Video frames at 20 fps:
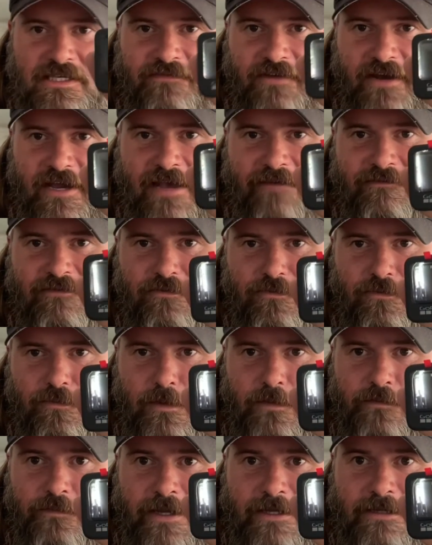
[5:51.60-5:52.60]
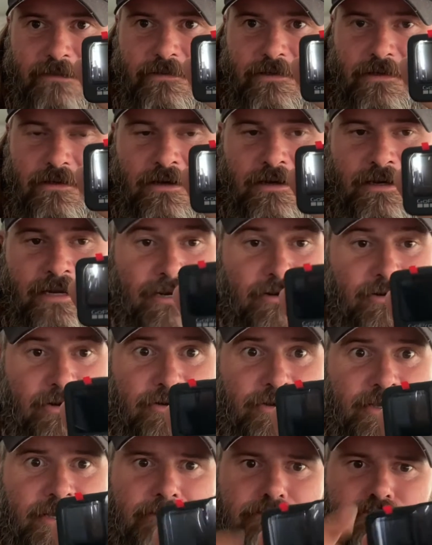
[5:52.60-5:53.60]
if I have to remove that to put it on. I don't know
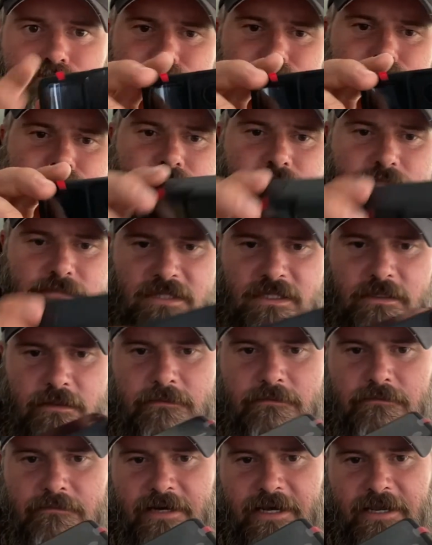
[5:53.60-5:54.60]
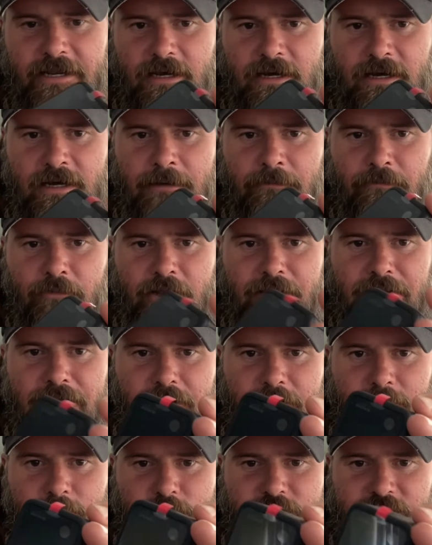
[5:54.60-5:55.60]
yet. But one of the
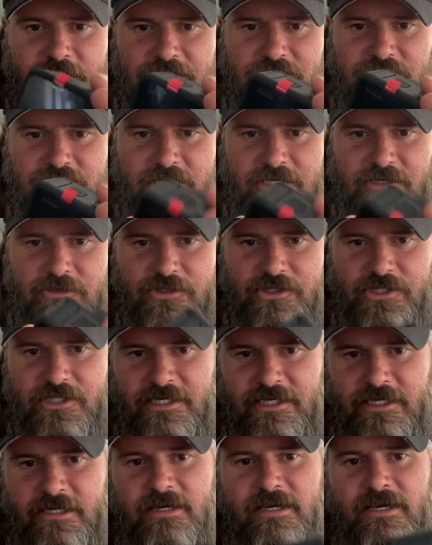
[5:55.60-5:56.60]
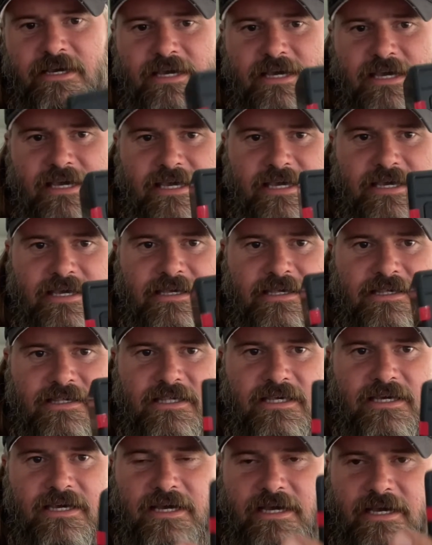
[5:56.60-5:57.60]
notable changes that you'll see
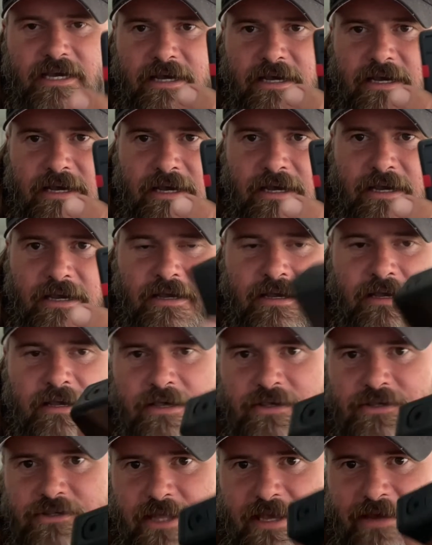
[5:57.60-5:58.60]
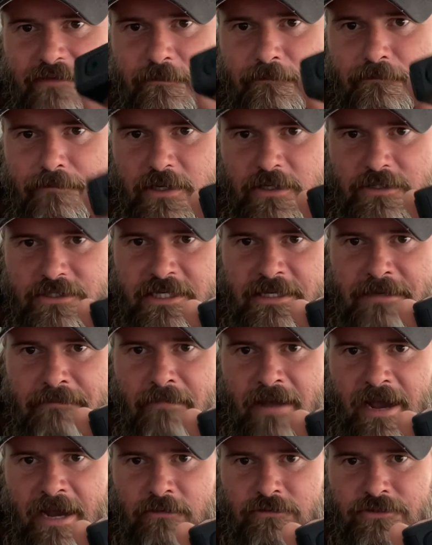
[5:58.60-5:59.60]
is, so they have a built-in
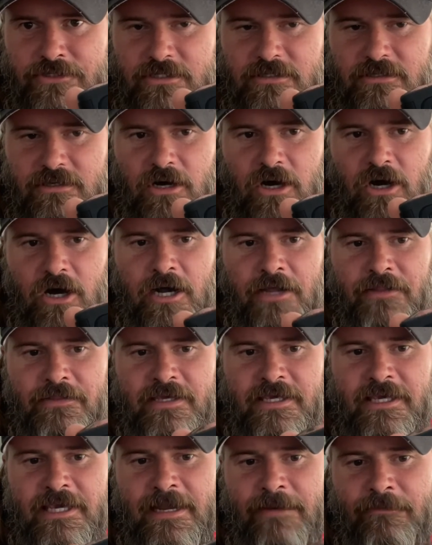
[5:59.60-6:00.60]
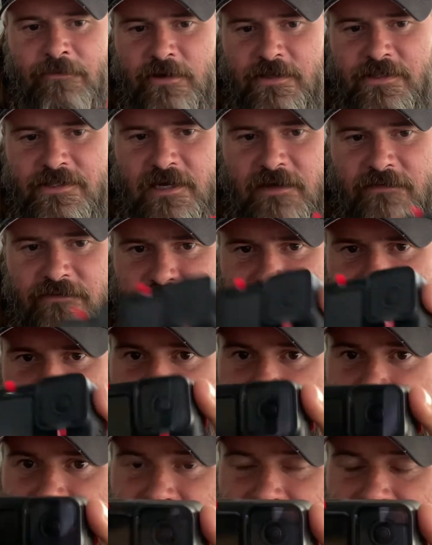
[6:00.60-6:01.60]
mount on the camera itself. There's no
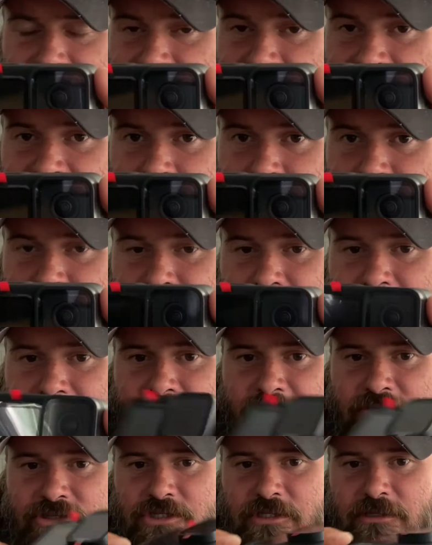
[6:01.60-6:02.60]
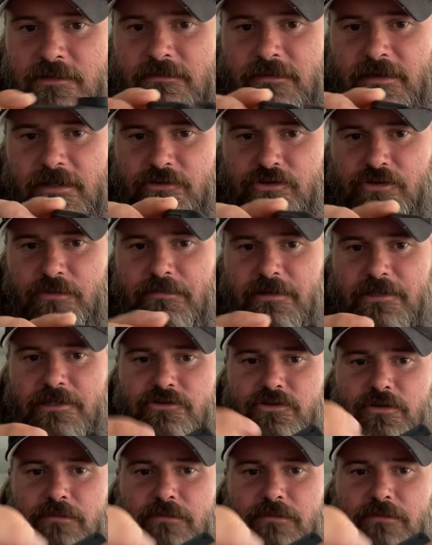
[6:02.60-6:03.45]
housing on this camera right now. It's just there's a